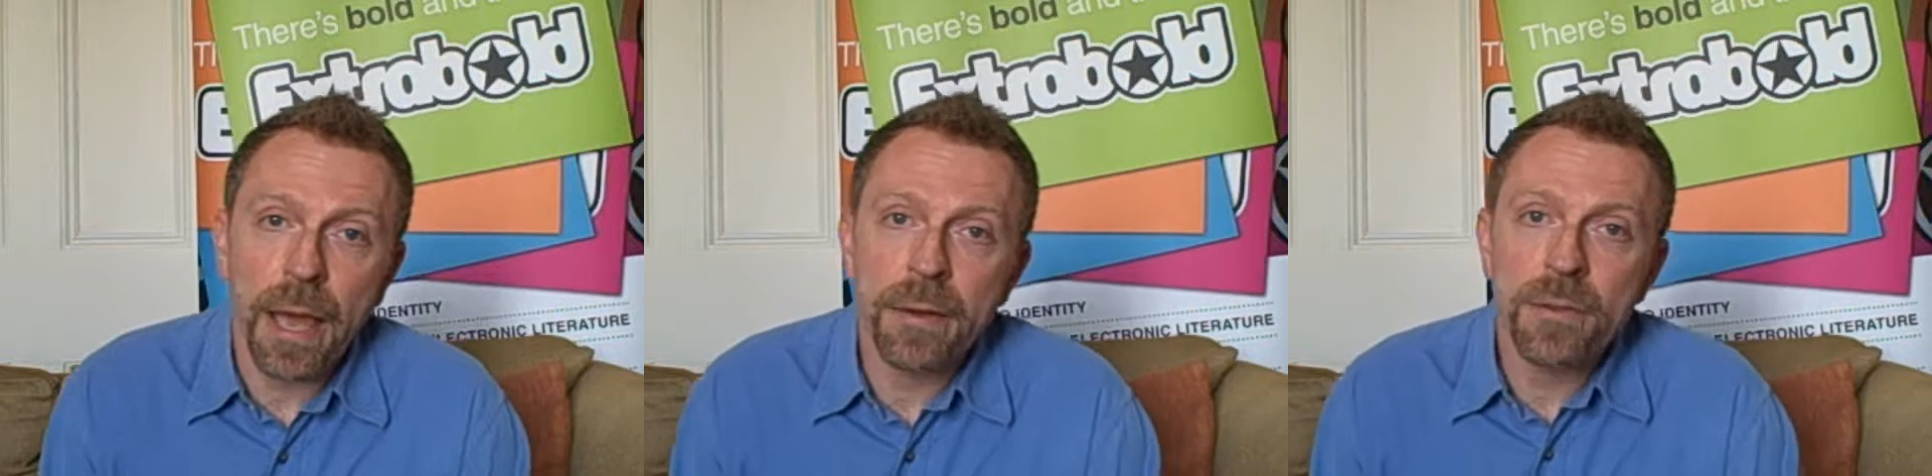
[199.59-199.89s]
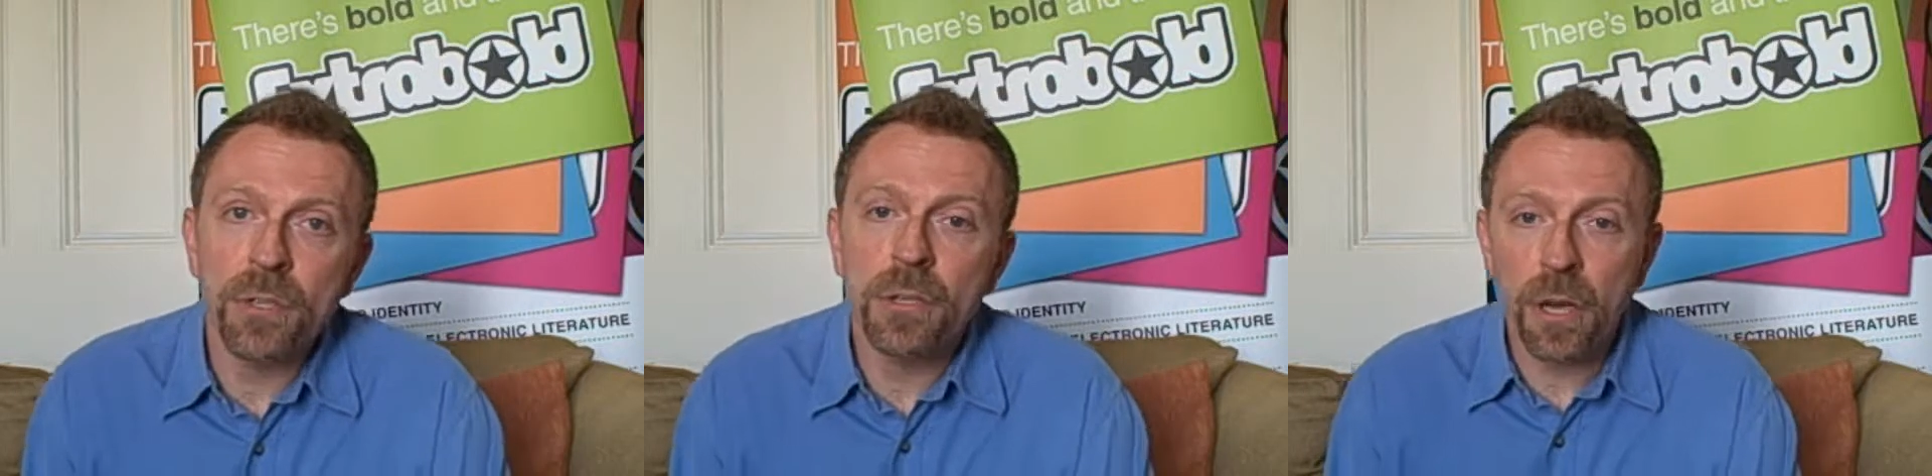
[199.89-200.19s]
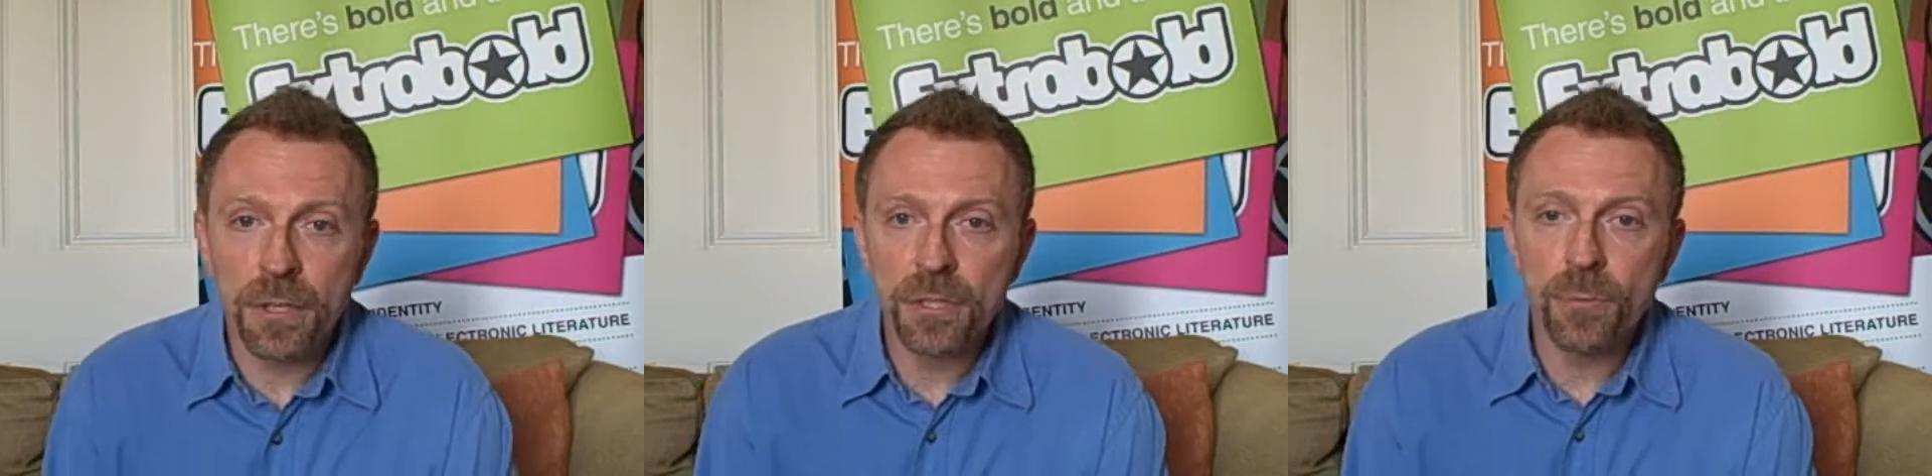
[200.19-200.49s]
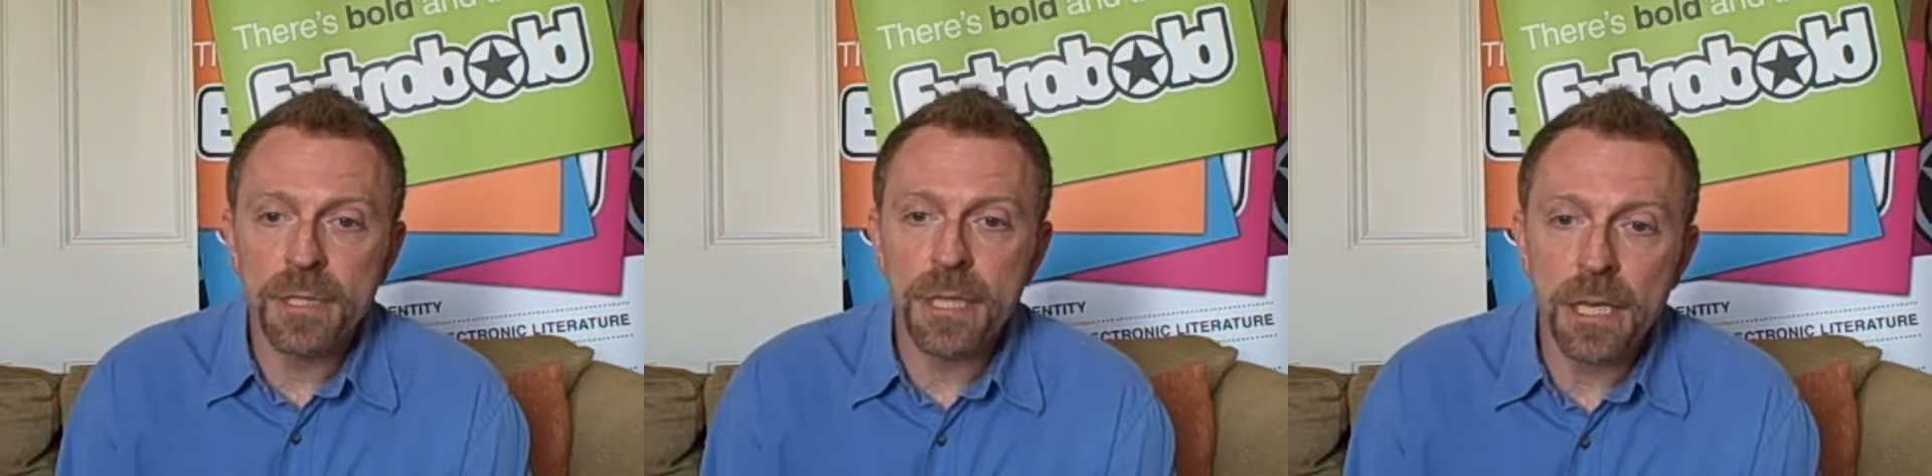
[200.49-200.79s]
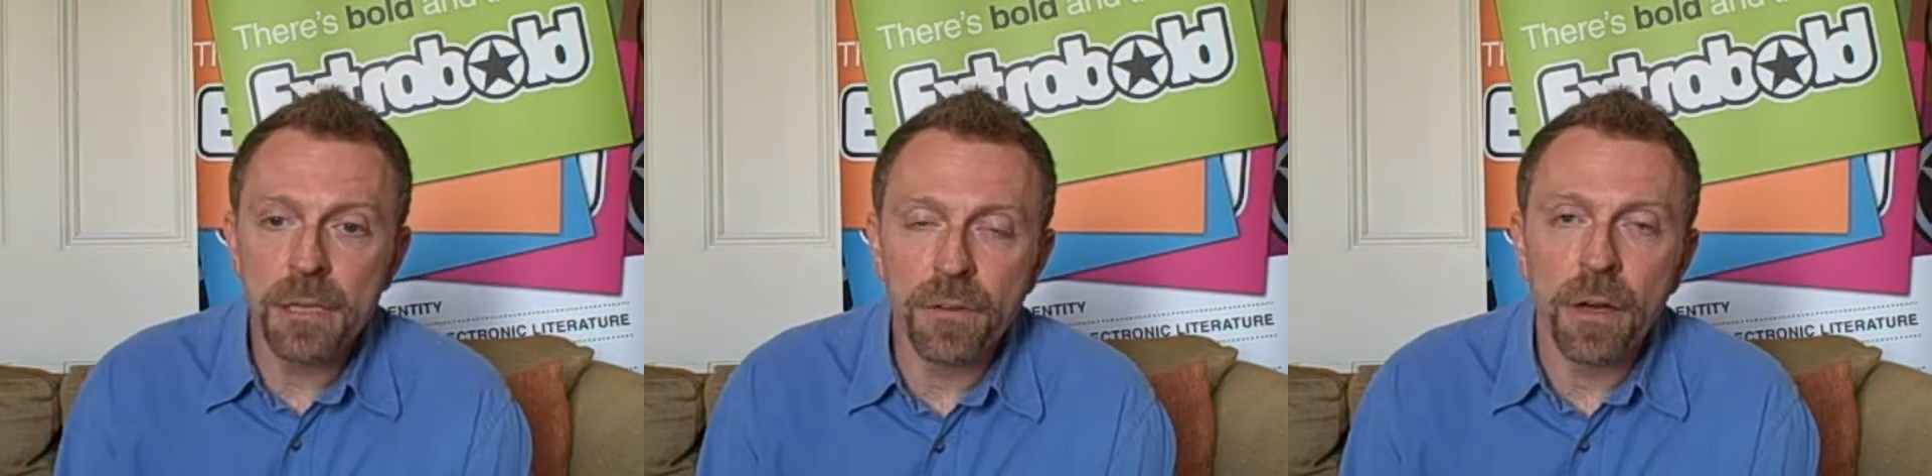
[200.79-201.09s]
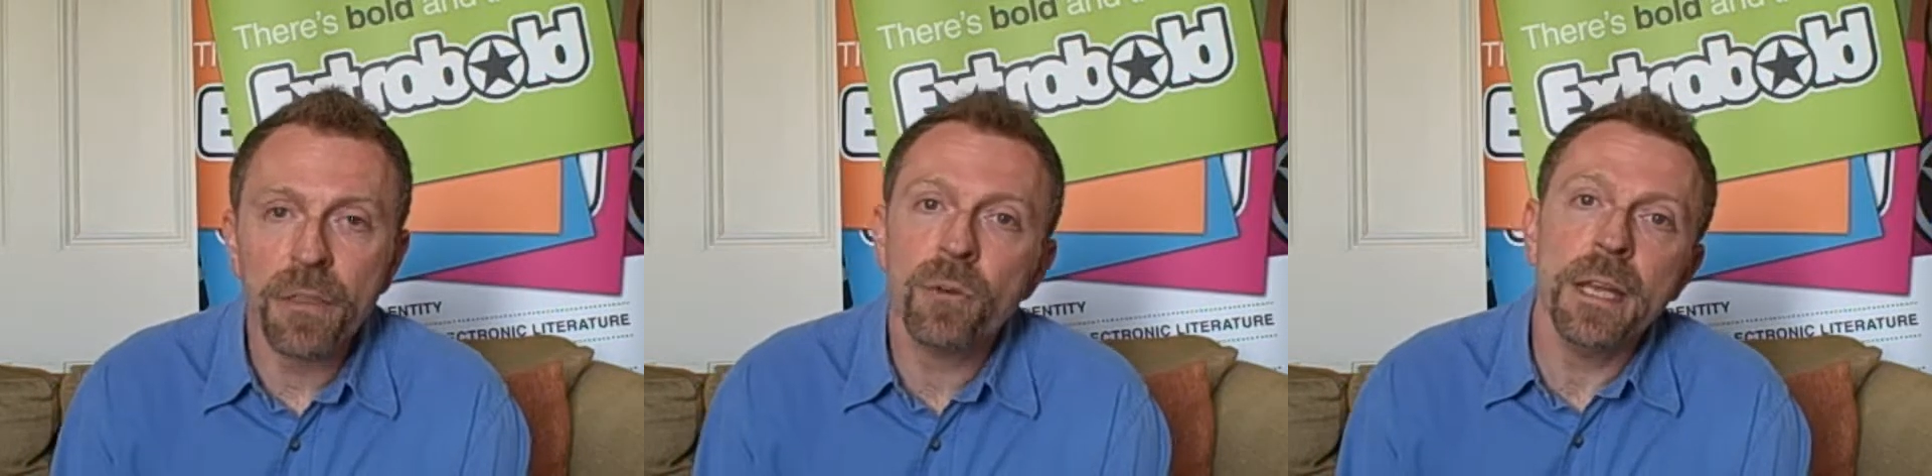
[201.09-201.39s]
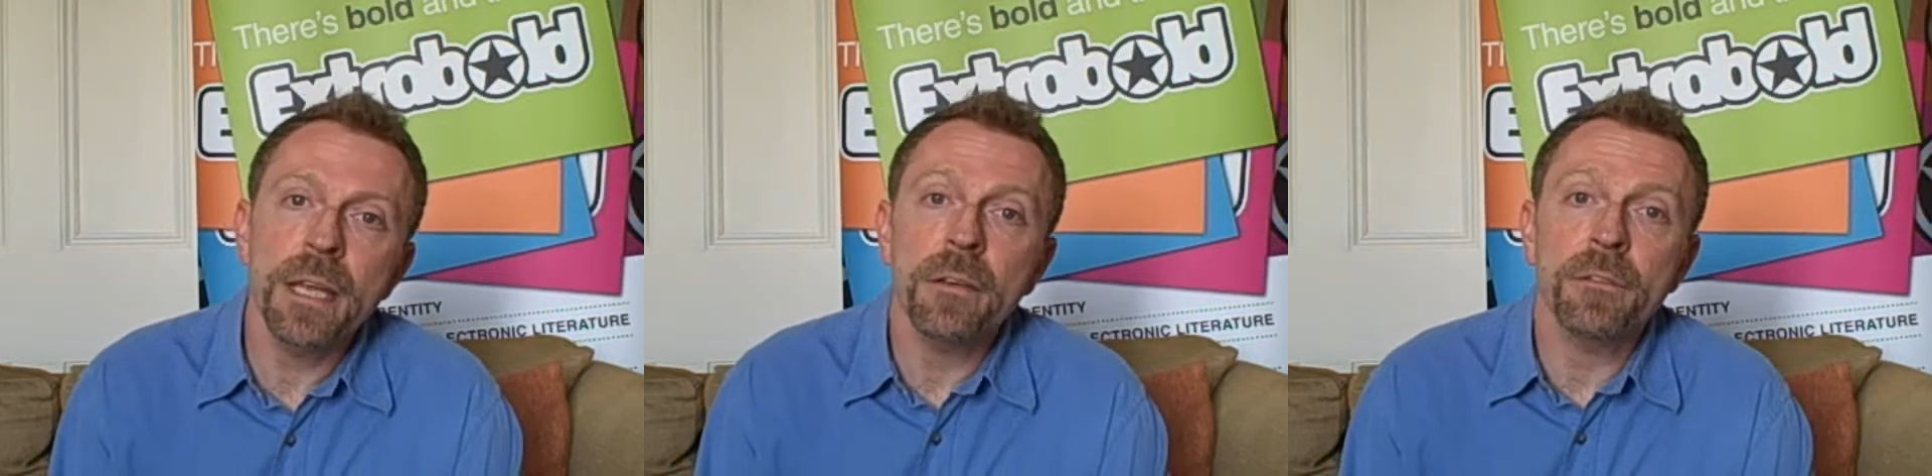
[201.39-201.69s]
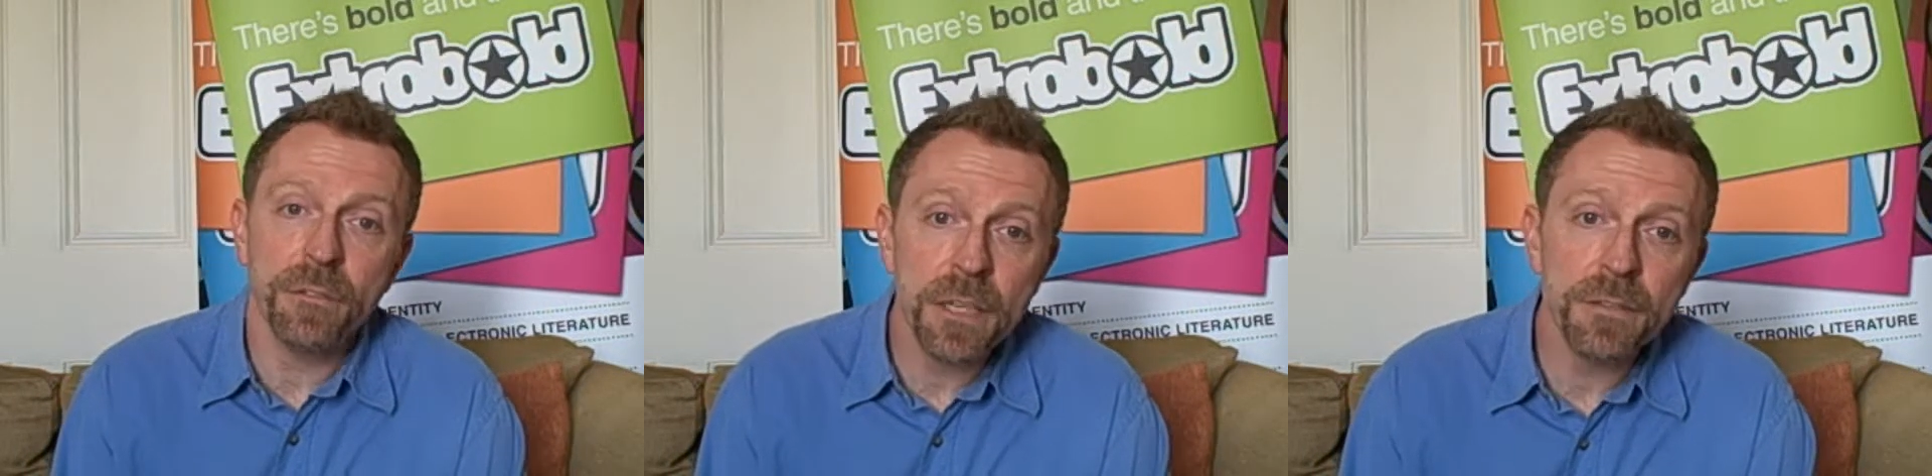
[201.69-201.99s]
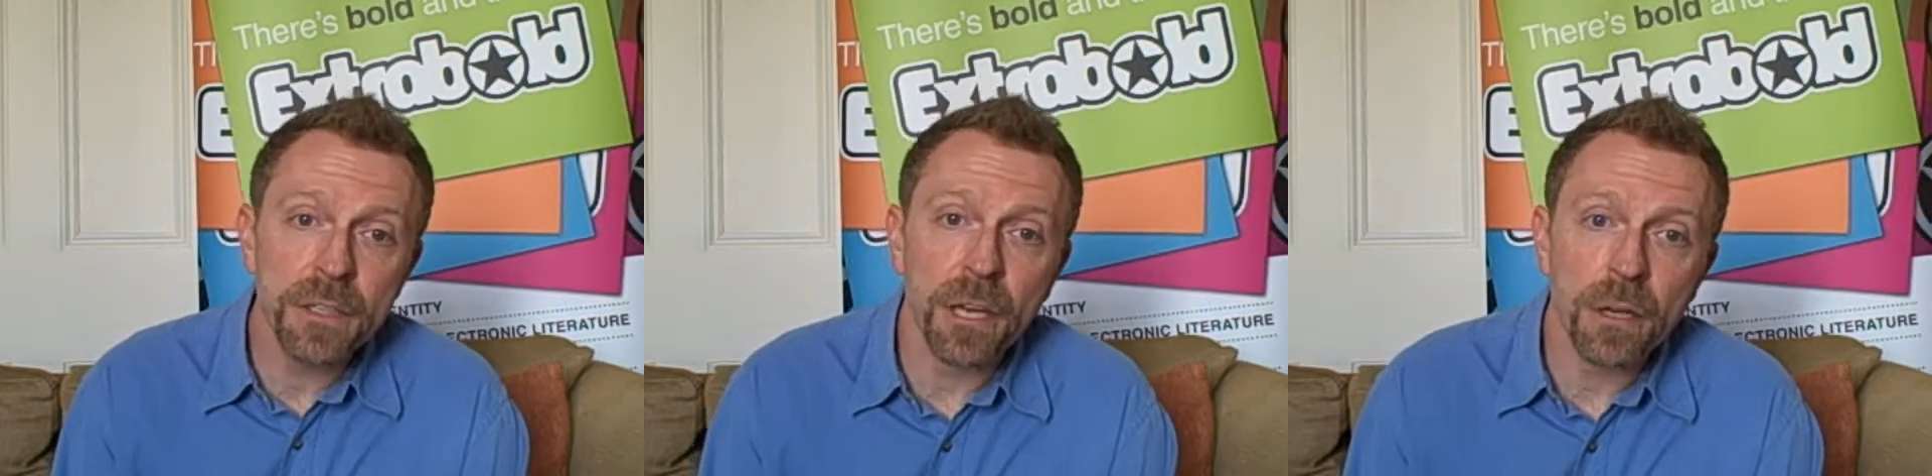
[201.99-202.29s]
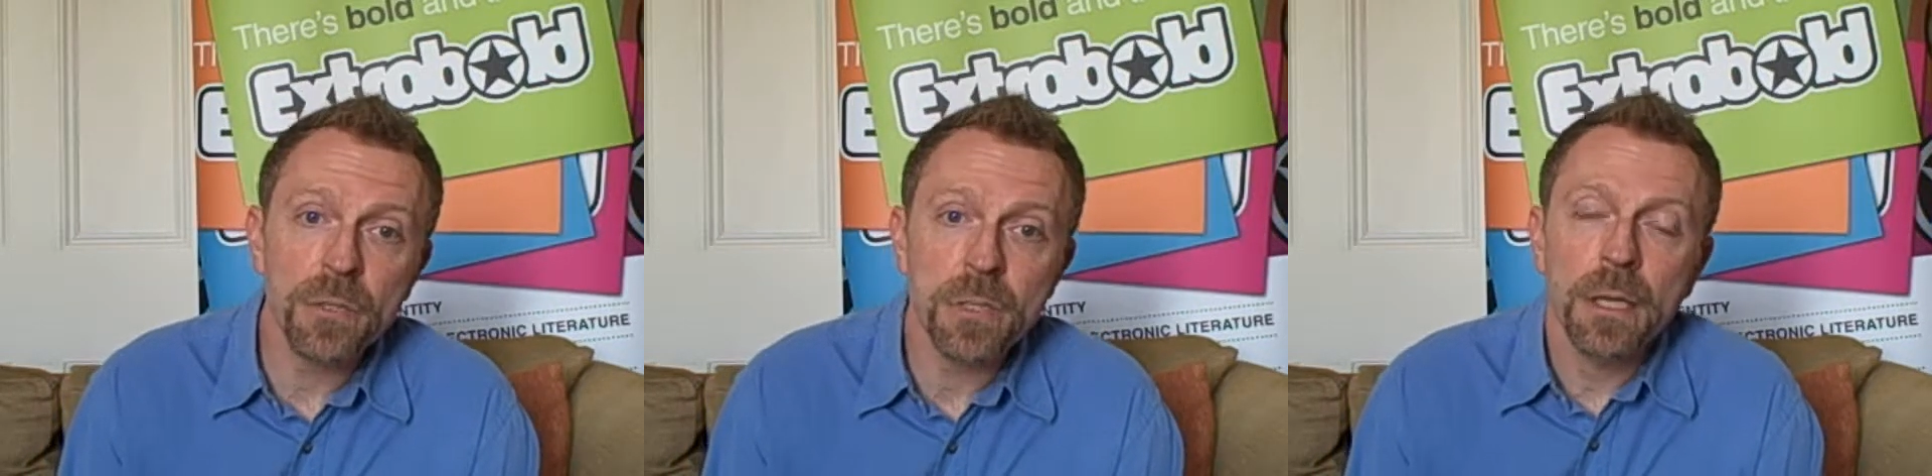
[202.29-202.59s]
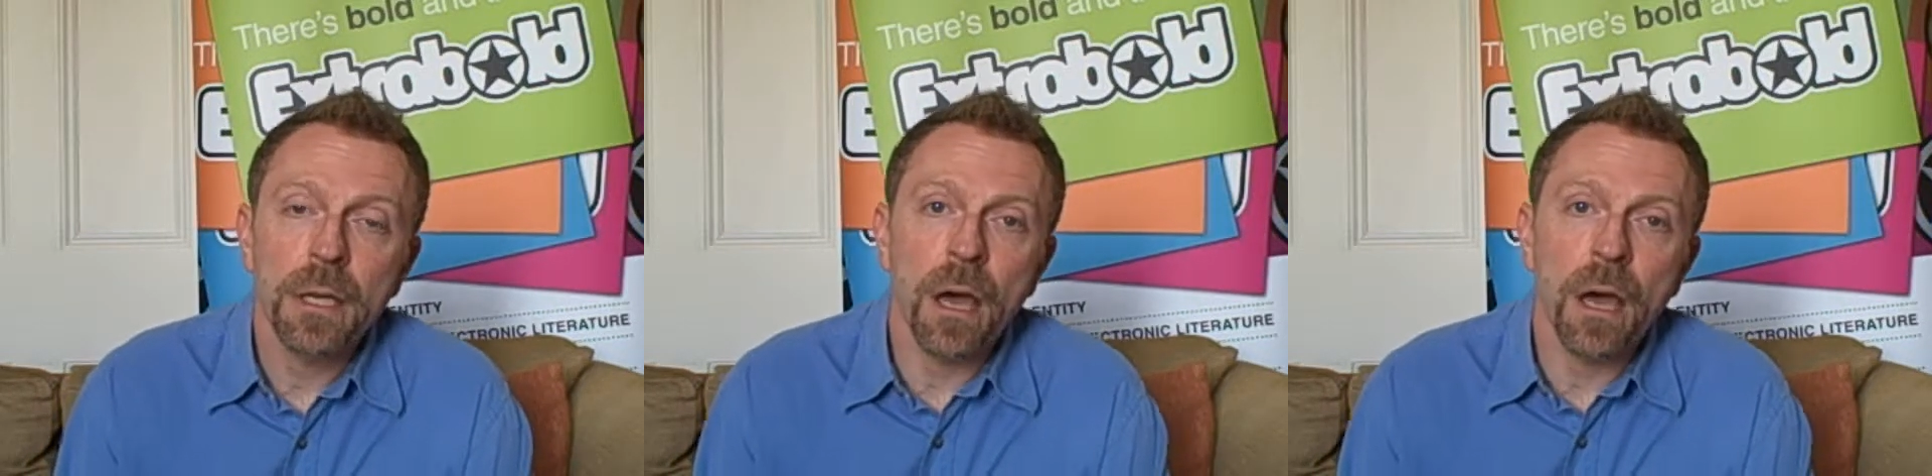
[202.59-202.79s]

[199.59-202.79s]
and you'd like to receive 3 free videos